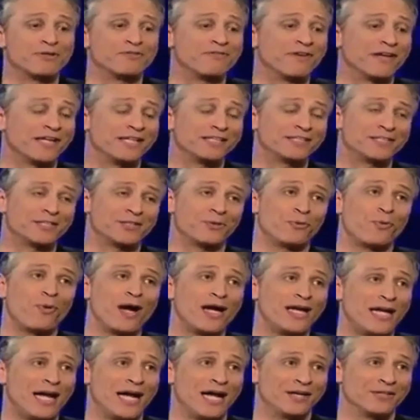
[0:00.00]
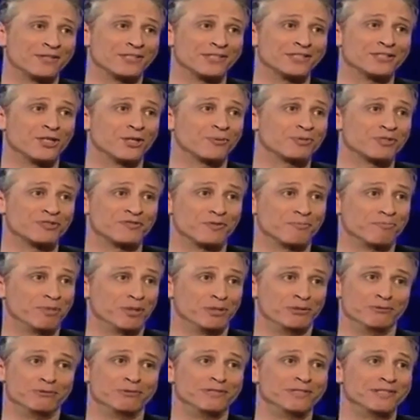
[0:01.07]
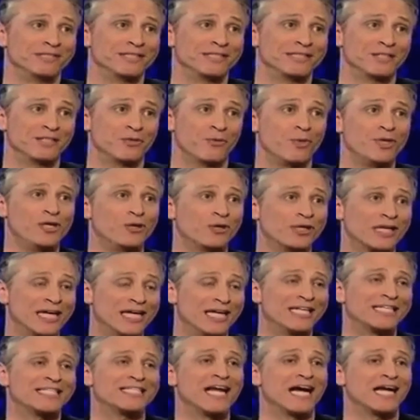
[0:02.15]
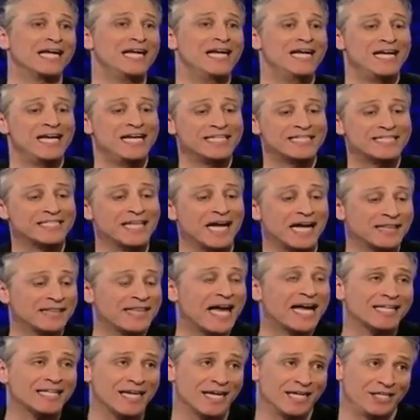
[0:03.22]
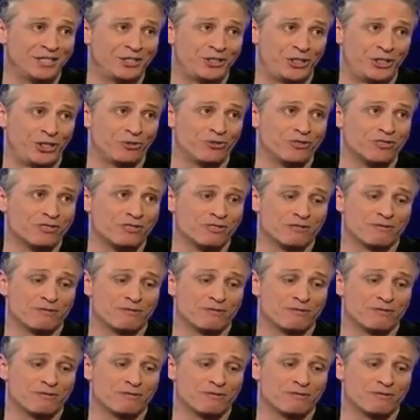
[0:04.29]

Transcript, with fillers: invited to the White House in terms of a boon. No, we don't. Get, it's, it's, not. It's, it's, not that kind of juice.